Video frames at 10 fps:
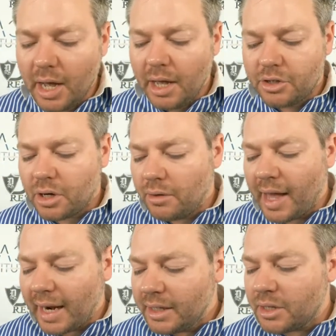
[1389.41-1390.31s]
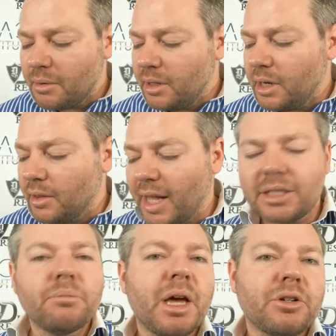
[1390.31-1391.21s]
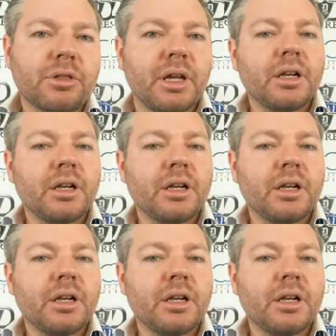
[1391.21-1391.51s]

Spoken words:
So that is, that's a major thing,